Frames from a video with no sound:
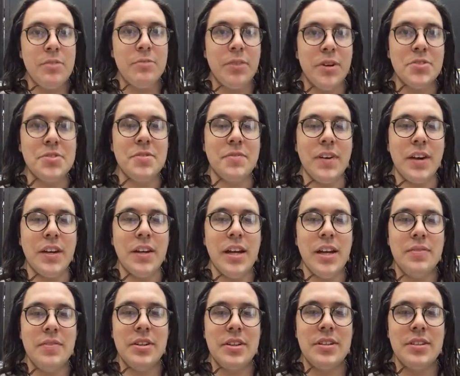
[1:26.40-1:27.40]
falsified
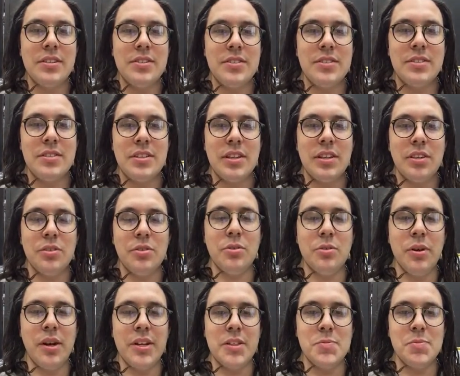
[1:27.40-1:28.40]
evidence,
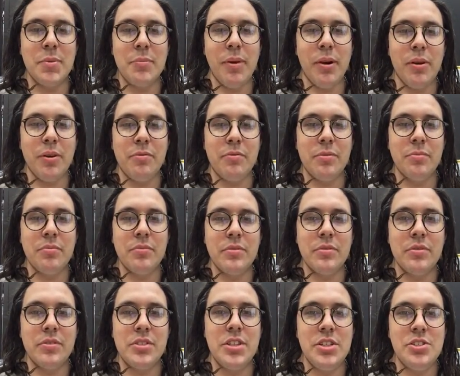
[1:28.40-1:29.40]
who has been barred from
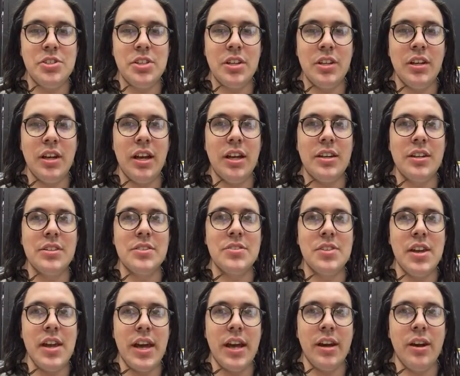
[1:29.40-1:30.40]
teaching, and
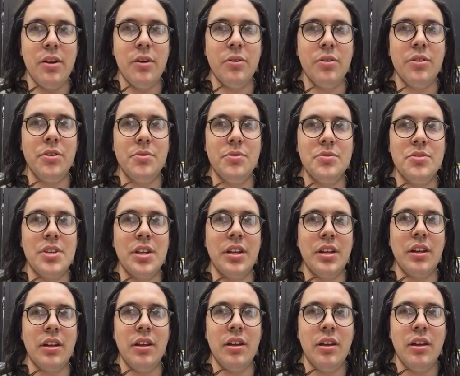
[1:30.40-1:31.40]
is now
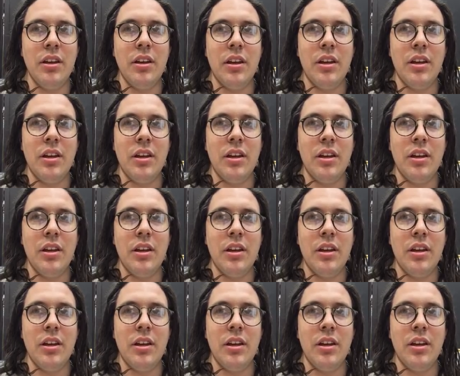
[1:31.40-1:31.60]
using